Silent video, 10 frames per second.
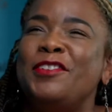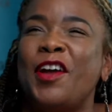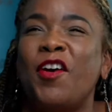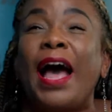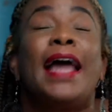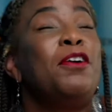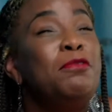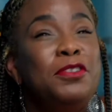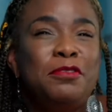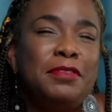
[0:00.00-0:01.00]
I
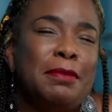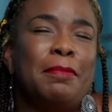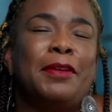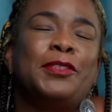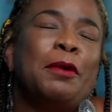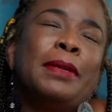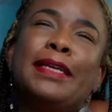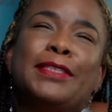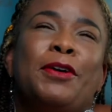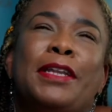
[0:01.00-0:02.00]
don't do Seminoles though, but
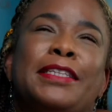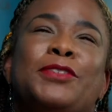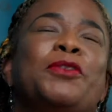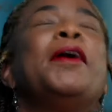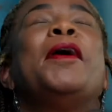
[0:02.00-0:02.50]
that's a whole other story.